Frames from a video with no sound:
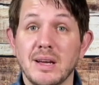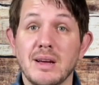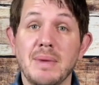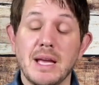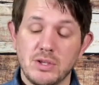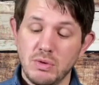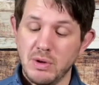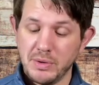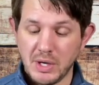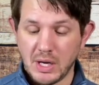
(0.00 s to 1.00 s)
At
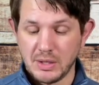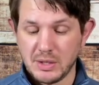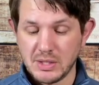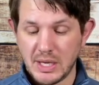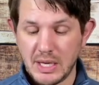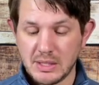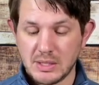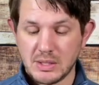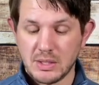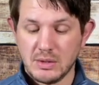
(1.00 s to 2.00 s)
$200,
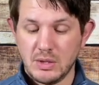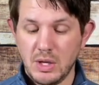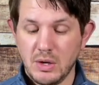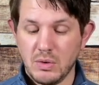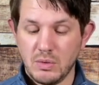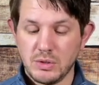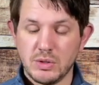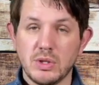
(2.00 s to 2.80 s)
it's, you know,